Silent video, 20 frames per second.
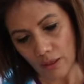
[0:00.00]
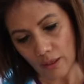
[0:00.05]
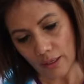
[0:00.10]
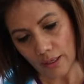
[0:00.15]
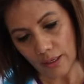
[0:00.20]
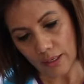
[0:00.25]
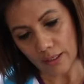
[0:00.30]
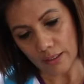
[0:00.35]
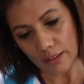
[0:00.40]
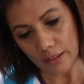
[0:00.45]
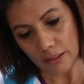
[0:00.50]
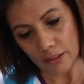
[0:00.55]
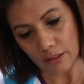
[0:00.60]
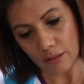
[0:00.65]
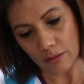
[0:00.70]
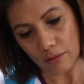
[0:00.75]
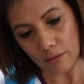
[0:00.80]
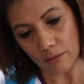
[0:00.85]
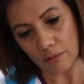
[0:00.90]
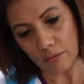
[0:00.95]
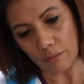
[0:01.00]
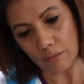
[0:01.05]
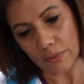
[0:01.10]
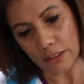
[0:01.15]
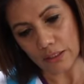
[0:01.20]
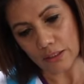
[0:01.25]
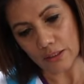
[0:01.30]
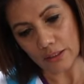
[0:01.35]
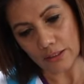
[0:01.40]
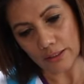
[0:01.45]
and
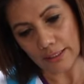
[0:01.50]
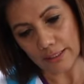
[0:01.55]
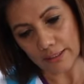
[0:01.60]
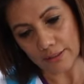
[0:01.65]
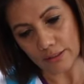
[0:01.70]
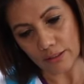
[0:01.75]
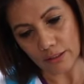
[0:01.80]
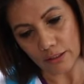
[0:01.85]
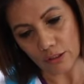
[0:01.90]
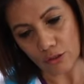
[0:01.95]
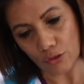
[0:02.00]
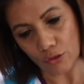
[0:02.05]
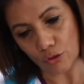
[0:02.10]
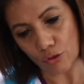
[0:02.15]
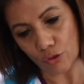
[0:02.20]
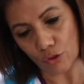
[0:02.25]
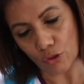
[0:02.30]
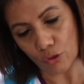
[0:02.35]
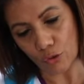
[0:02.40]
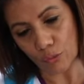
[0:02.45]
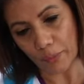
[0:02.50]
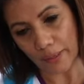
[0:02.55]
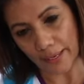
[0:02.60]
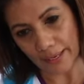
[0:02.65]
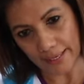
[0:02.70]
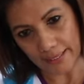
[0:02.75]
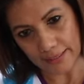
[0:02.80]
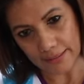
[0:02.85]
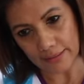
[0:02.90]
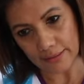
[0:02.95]
mix the cleanser into two
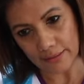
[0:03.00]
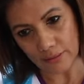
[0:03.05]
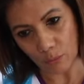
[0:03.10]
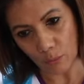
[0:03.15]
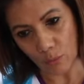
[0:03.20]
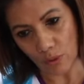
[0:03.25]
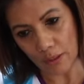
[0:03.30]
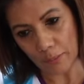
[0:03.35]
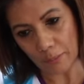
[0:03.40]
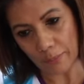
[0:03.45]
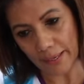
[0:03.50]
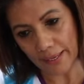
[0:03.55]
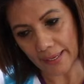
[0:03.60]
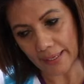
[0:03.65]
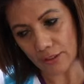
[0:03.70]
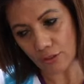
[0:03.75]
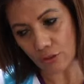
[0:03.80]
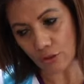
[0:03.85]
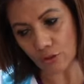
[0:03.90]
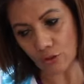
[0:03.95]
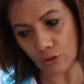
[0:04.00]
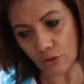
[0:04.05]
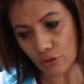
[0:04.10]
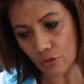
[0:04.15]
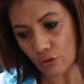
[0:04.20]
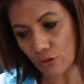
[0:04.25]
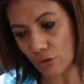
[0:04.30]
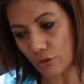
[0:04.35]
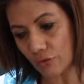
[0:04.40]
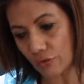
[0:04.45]
pads. One pad you're going to
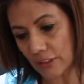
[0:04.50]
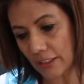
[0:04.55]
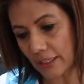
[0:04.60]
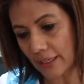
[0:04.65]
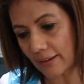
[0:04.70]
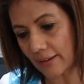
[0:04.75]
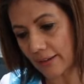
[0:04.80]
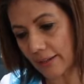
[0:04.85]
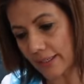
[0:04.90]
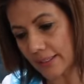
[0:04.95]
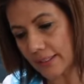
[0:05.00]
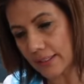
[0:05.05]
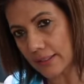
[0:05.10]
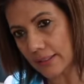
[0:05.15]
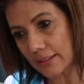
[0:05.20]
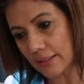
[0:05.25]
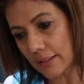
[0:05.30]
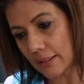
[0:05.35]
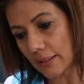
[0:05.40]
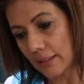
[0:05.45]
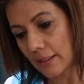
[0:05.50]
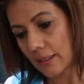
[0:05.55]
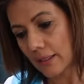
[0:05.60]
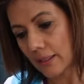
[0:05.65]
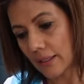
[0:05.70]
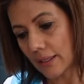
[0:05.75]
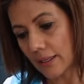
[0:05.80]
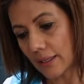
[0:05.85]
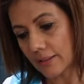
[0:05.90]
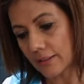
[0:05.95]
use over the eyes
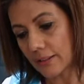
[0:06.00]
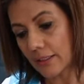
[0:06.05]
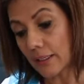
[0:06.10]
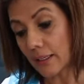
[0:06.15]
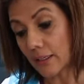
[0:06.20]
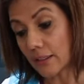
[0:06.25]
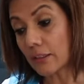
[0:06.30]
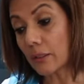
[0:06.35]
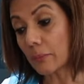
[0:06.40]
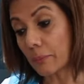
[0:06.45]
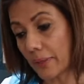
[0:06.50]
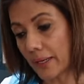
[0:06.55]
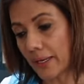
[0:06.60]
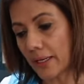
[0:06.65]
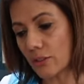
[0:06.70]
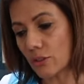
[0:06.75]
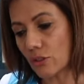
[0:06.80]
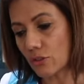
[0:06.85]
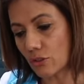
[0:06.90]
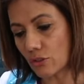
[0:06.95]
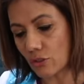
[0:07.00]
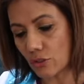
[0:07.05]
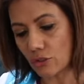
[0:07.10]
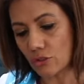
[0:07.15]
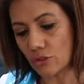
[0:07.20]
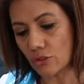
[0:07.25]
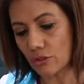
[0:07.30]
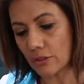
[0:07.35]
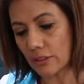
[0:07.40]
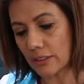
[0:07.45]
and the other pad you're going to
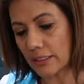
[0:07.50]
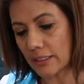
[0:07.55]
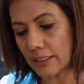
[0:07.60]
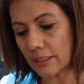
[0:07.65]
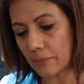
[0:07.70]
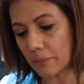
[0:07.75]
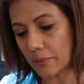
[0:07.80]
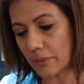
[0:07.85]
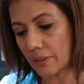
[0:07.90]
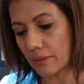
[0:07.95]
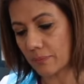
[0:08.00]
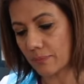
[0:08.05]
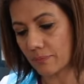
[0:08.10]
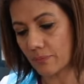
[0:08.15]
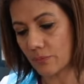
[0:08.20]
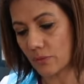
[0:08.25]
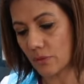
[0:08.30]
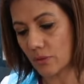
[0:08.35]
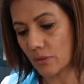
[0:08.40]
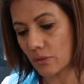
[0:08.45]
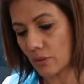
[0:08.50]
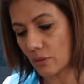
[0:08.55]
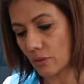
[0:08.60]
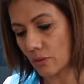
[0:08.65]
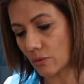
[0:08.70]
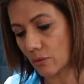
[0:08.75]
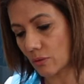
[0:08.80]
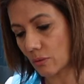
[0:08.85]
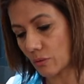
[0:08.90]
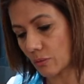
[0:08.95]
use on the lips.
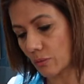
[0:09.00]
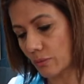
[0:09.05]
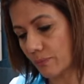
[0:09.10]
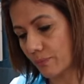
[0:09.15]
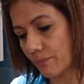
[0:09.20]
So